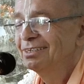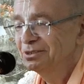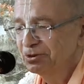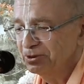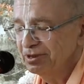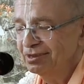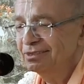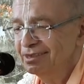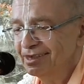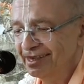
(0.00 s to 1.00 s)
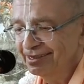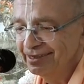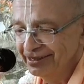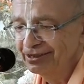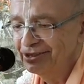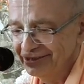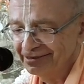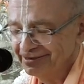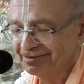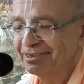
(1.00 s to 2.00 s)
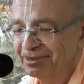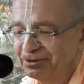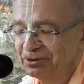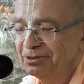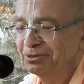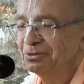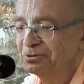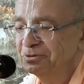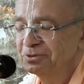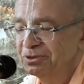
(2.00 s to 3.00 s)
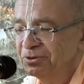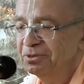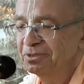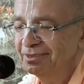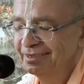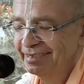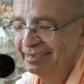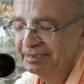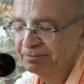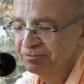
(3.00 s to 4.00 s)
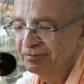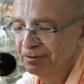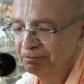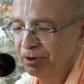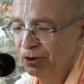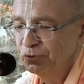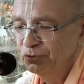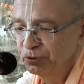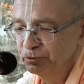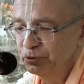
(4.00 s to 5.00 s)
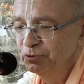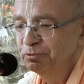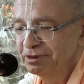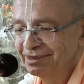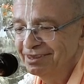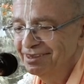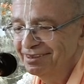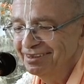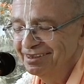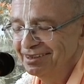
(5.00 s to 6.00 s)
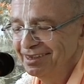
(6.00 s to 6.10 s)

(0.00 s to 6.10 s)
you know, he is a great leader according to certain powerful movements in, in